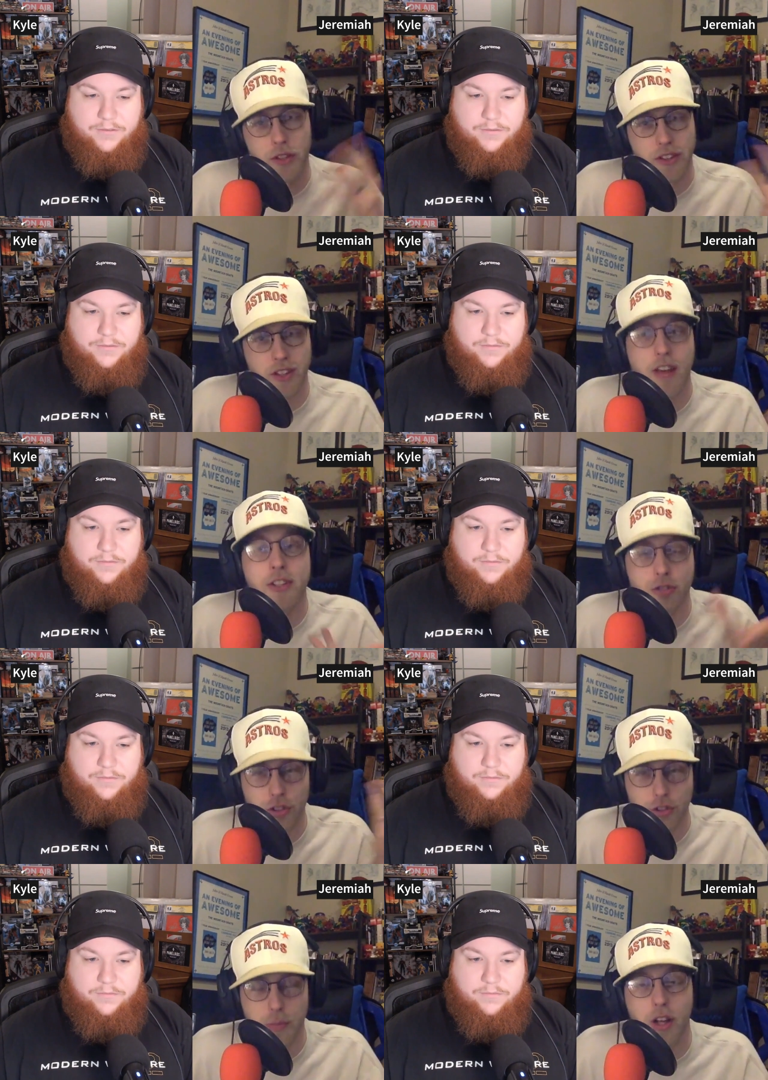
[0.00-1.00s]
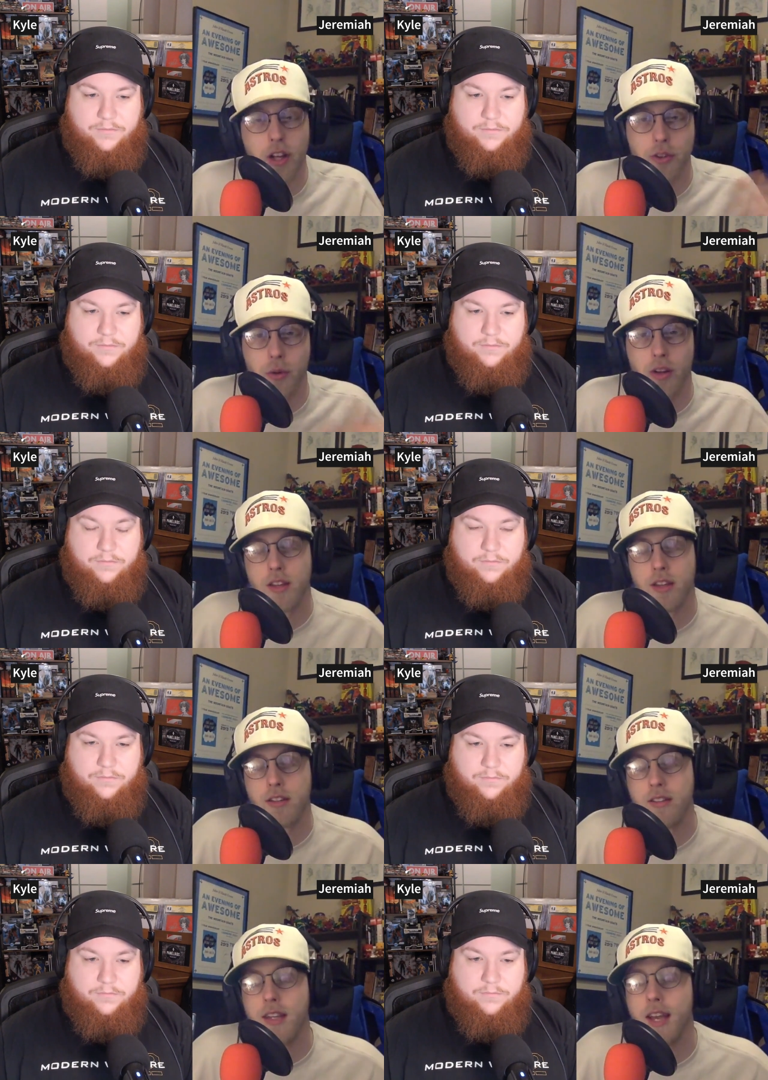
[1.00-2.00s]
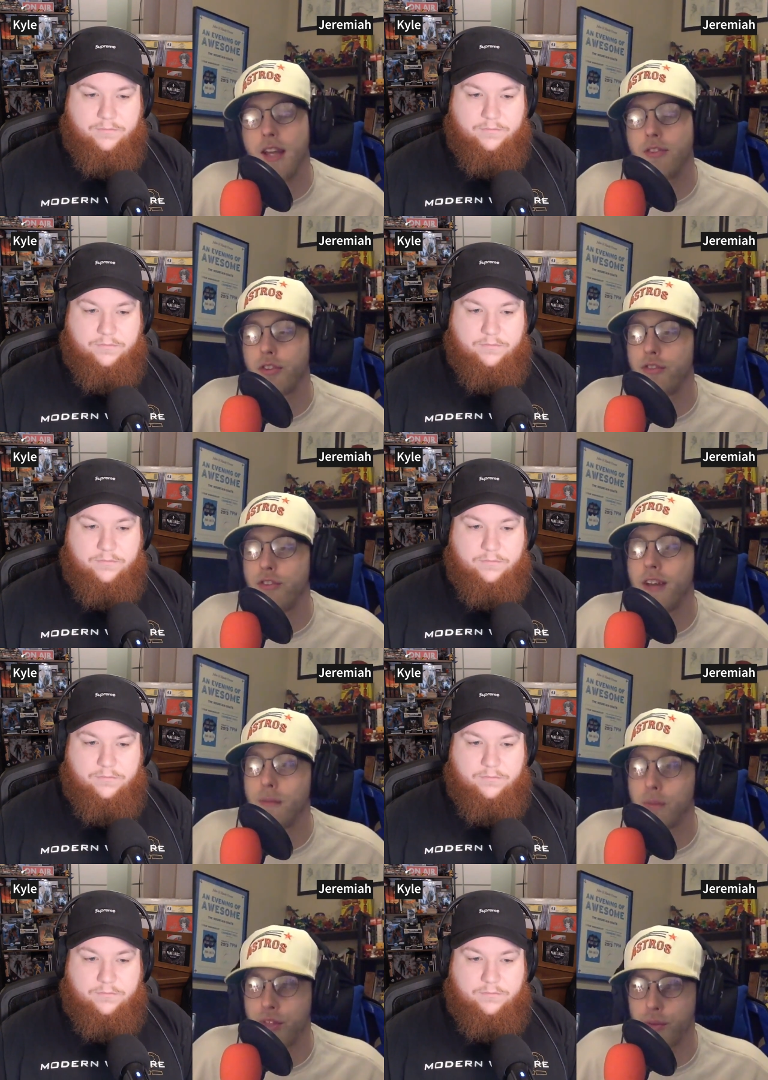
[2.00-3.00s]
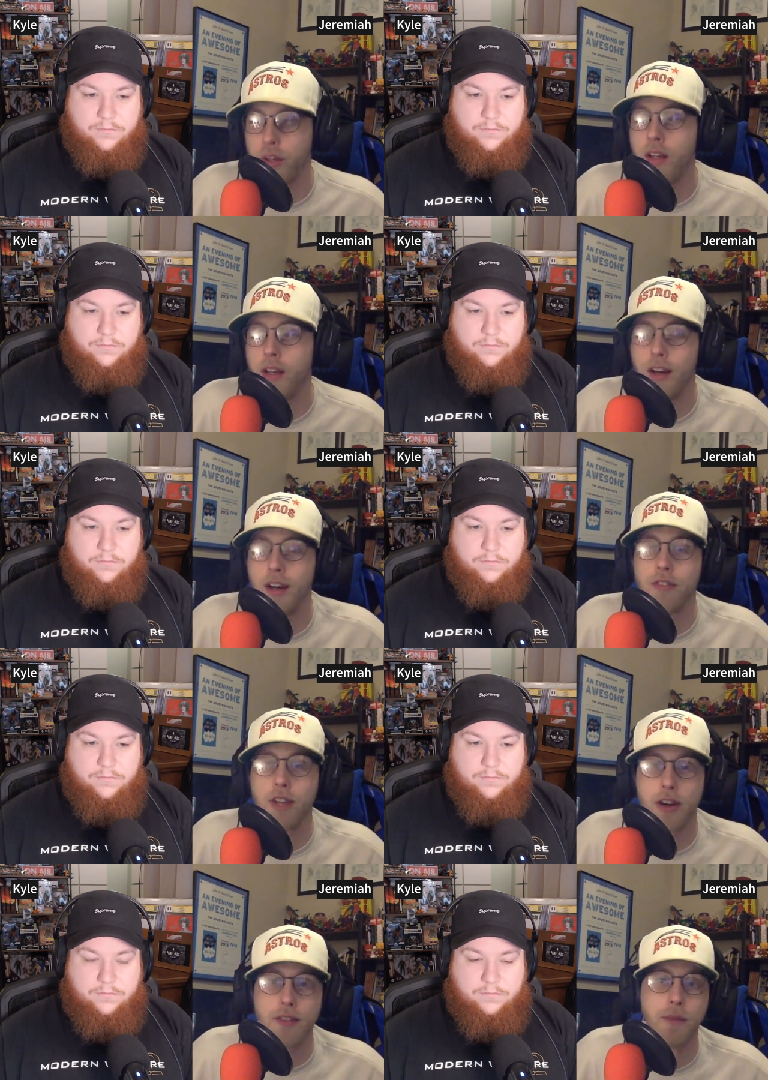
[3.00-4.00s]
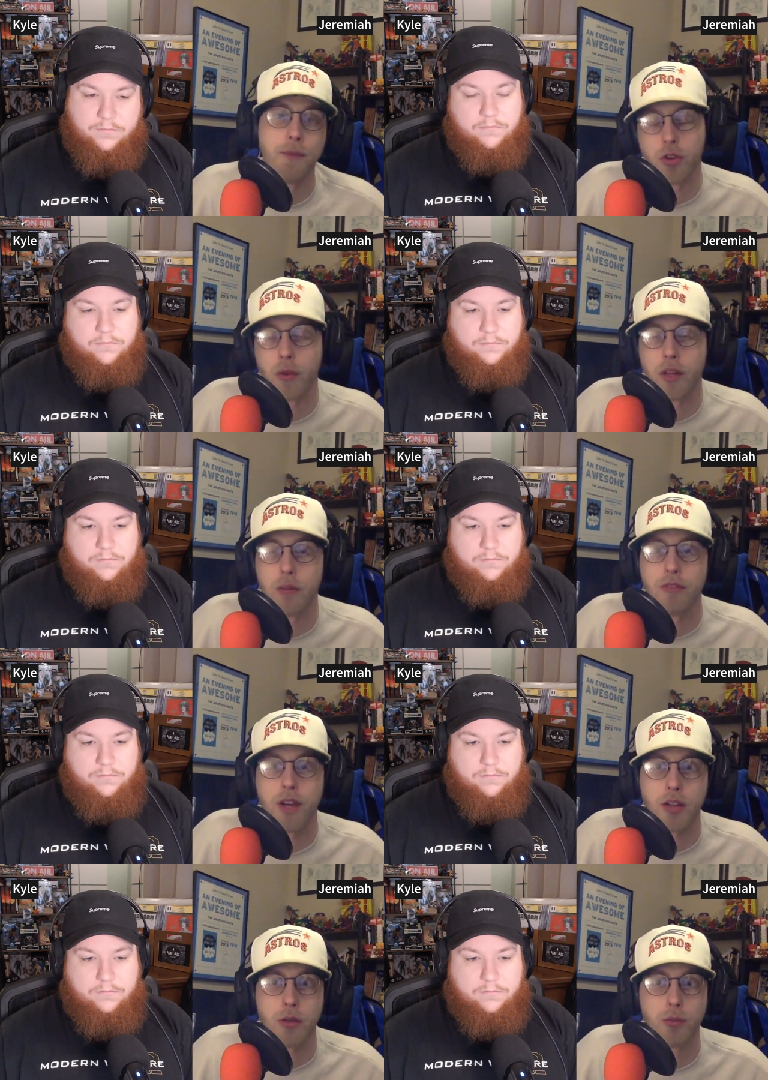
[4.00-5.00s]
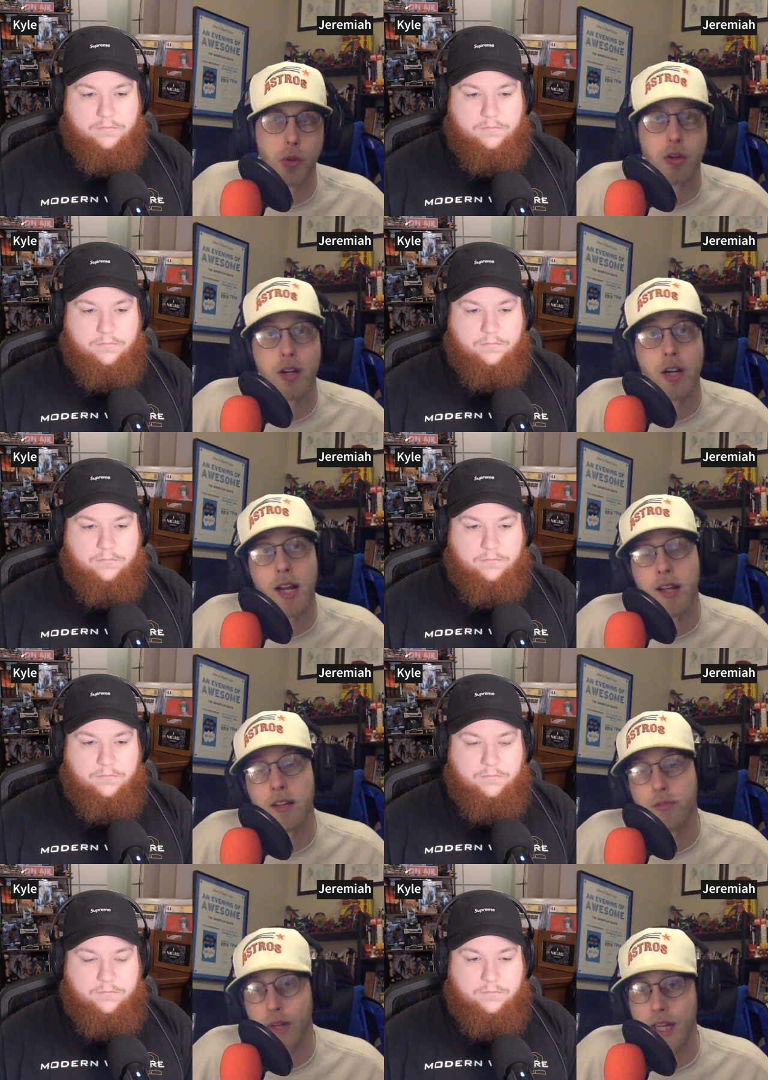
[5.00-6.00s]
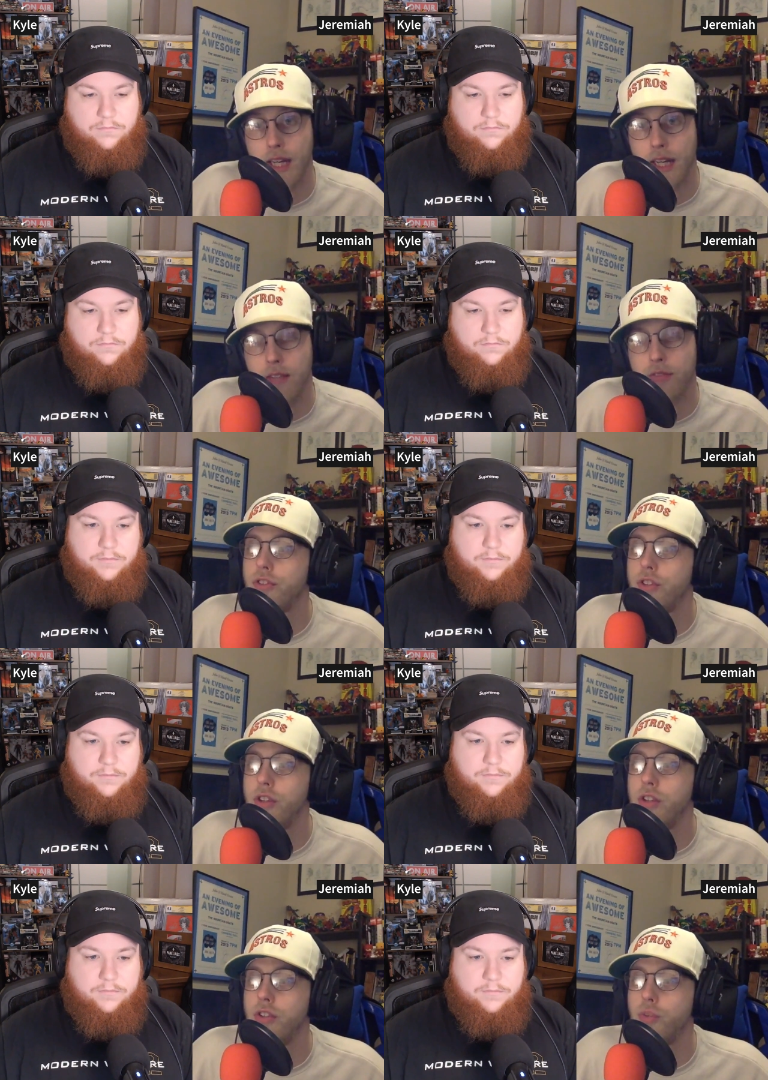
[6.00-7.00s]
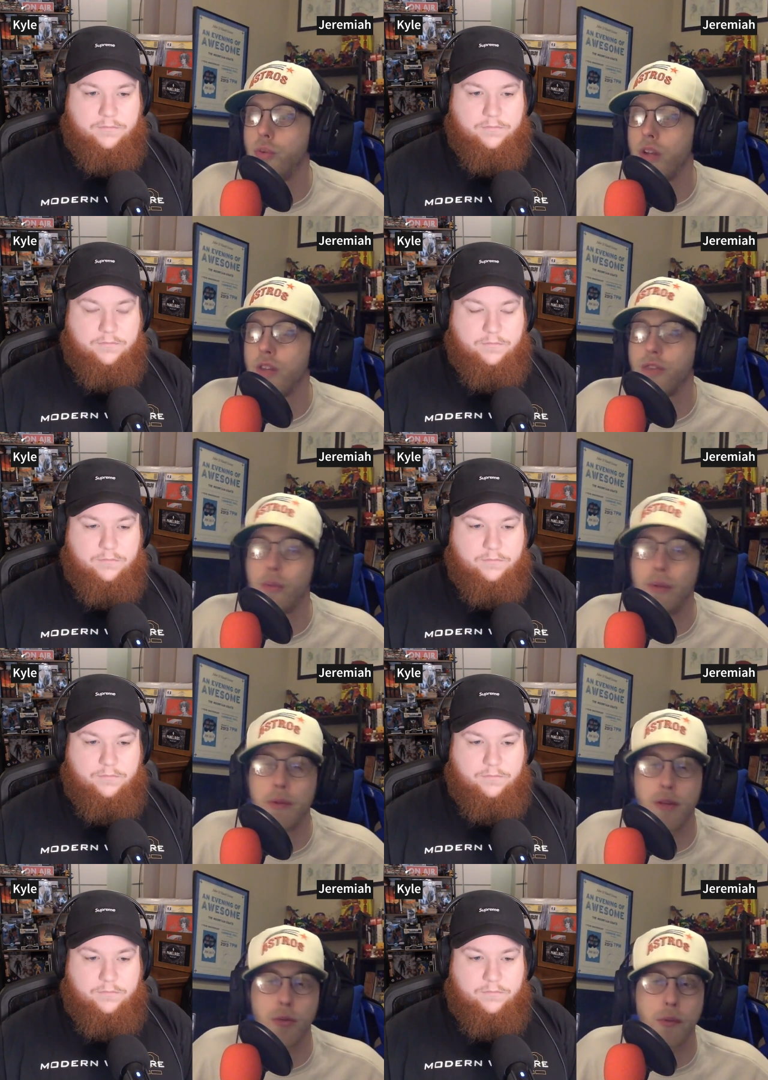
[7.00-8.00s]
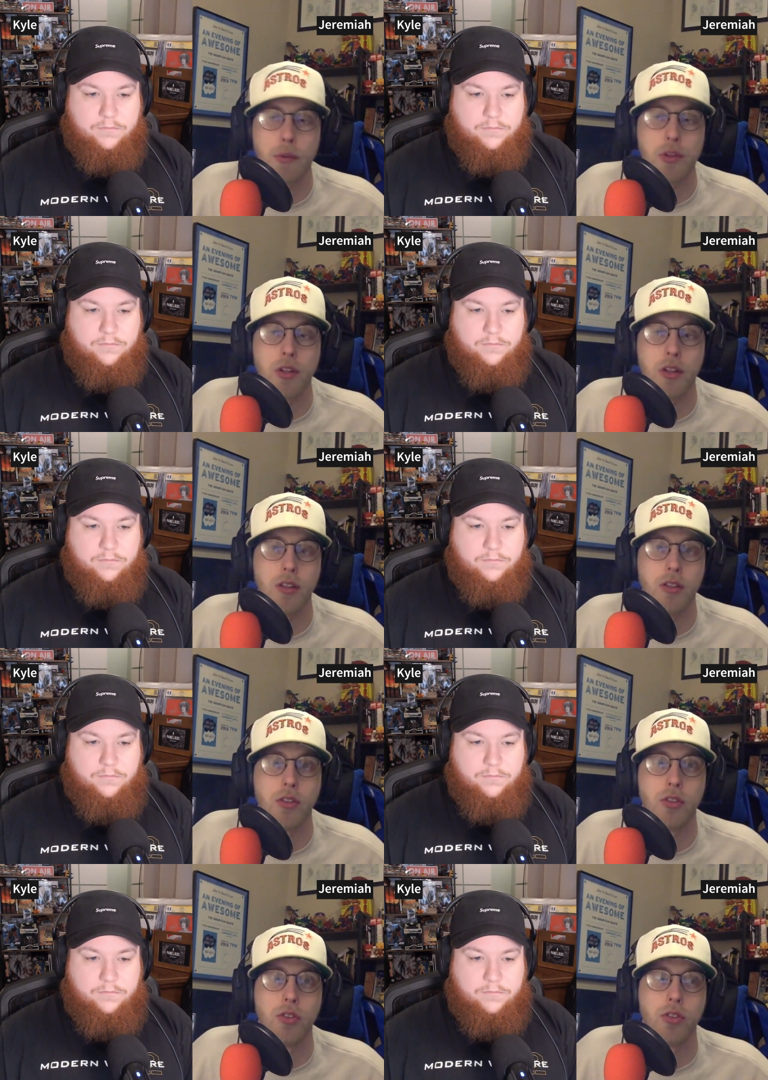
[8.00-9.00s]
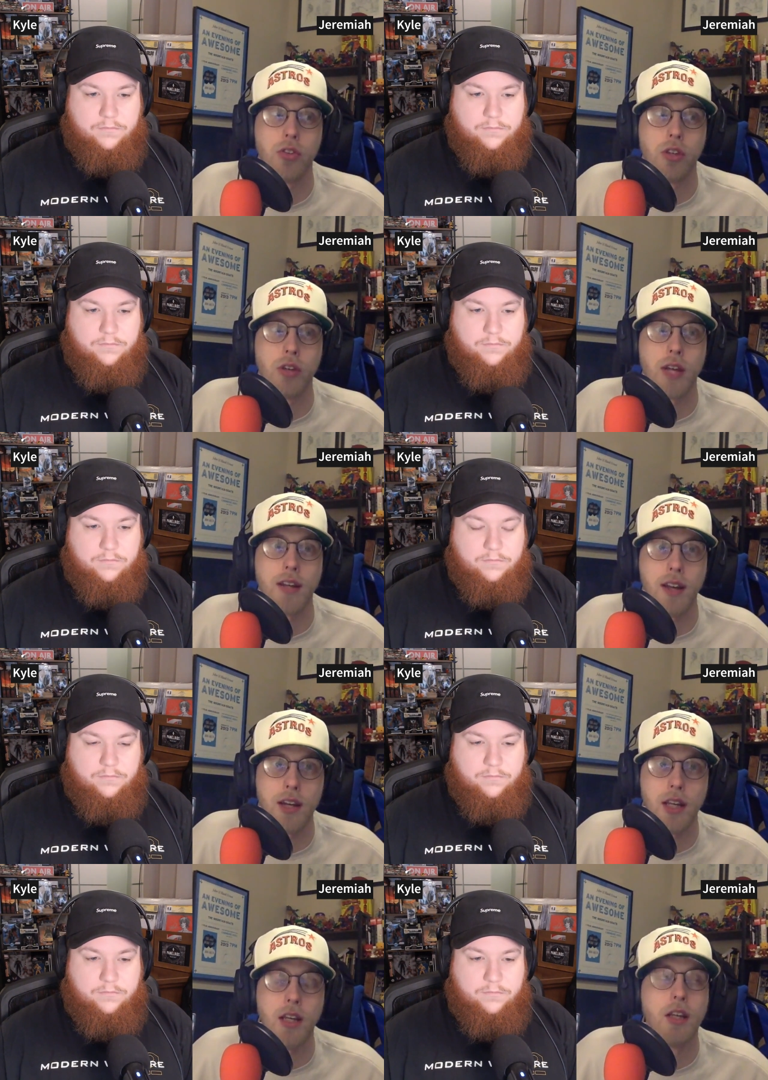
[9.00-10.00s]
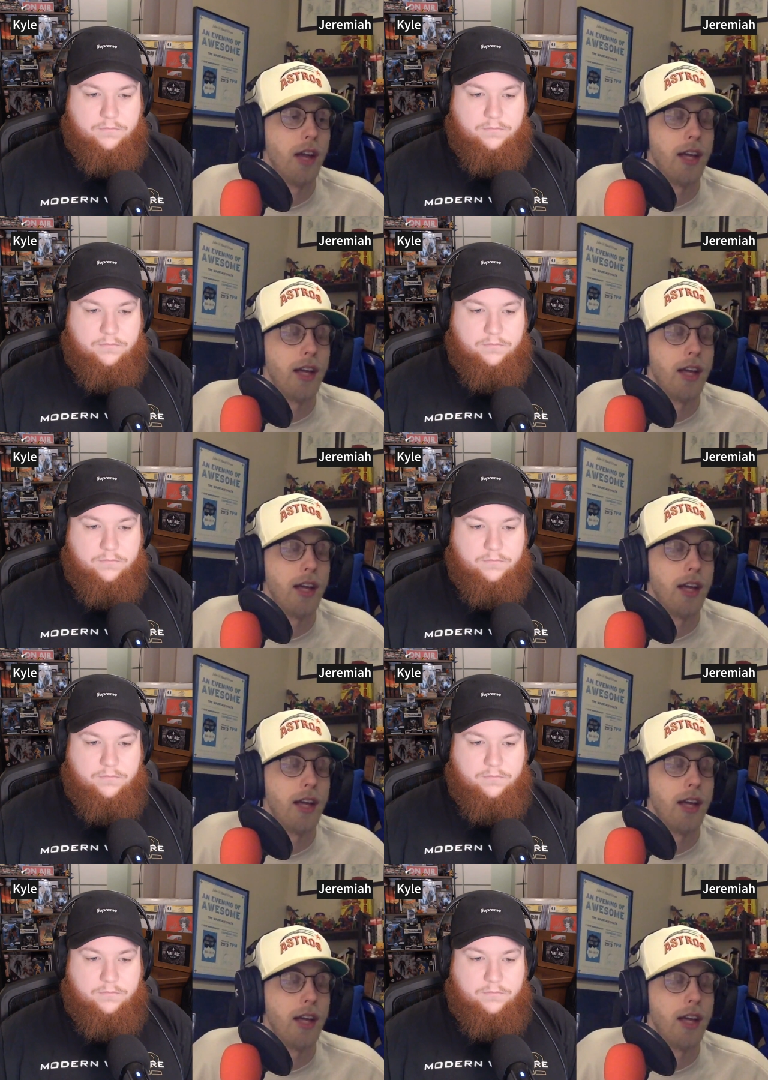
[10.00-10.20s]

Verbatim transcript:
Speaker 1: well, the love interest, but also the DA for Volume Three of Daredevil. Let's go with him in Volume Four and Five. She's one of the few people that remembers his secret identity,